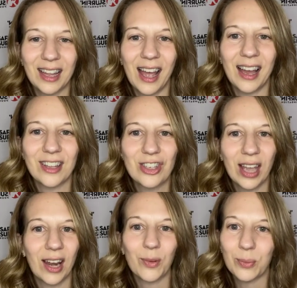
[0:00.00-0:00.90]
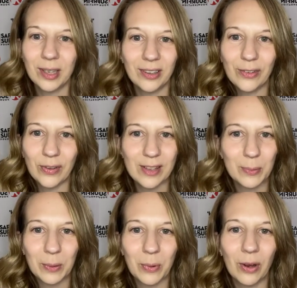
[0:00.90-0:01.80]
that she had a real
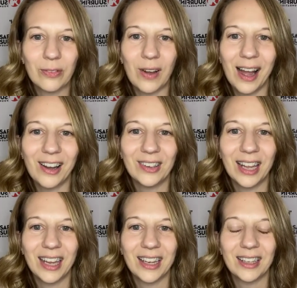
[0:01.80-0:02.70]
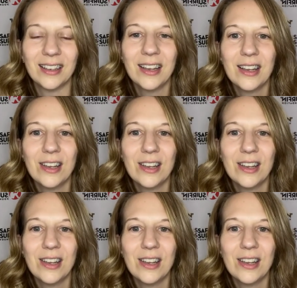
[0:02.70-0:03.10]
Facebook profile and